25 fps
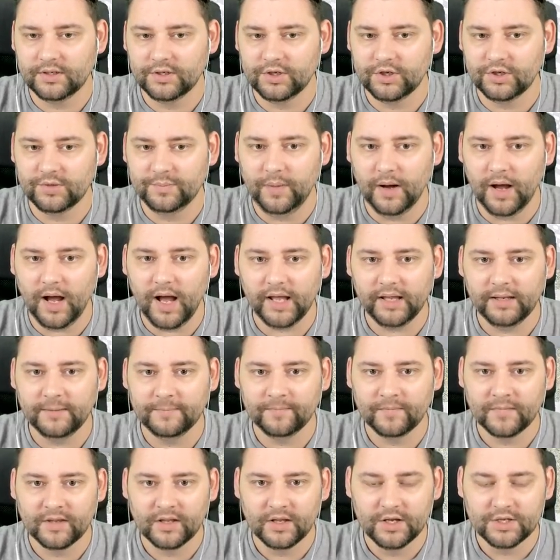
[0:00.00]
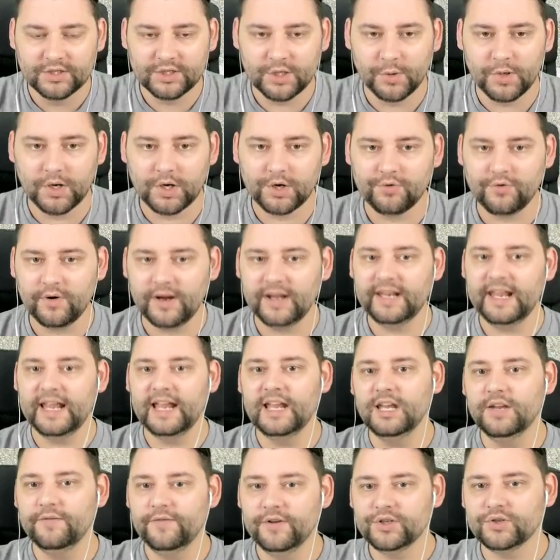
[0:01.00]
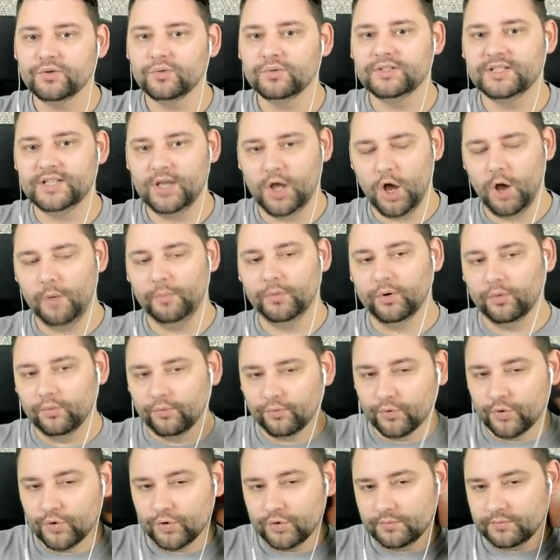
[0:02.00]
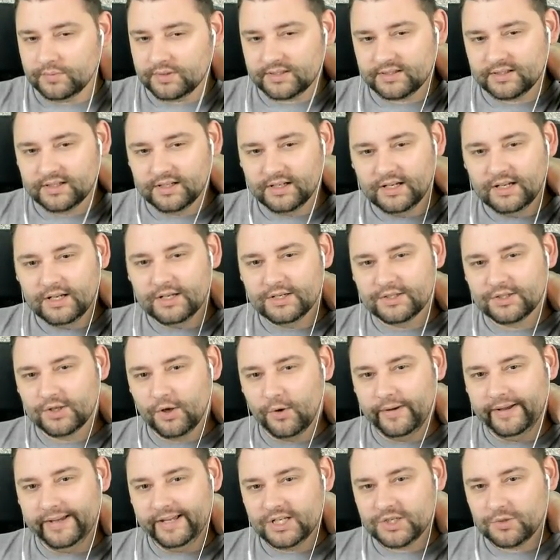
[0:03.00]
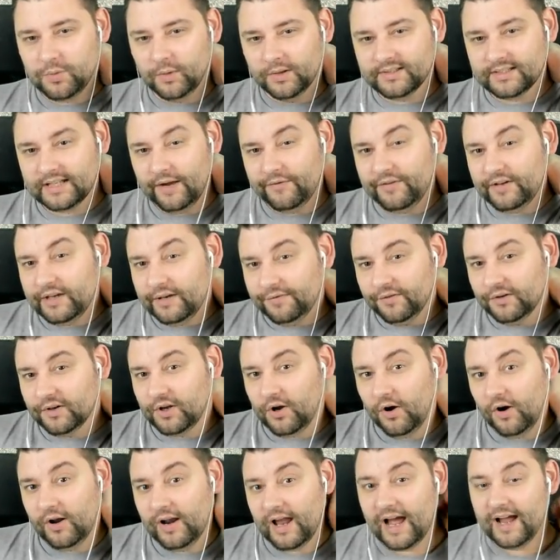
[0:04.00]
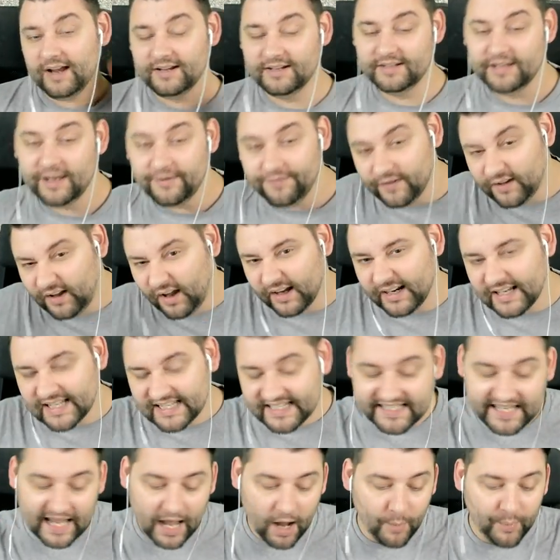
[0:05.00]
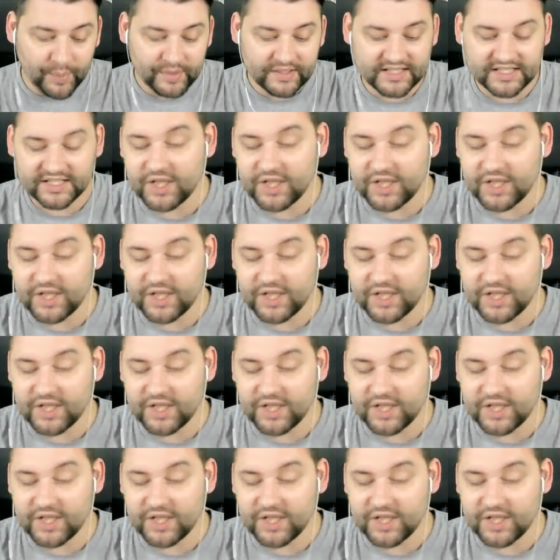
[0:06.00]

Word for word: Goodbye. So we're creating individual terminal rooms So each one's gonna have a different color, different kind of setup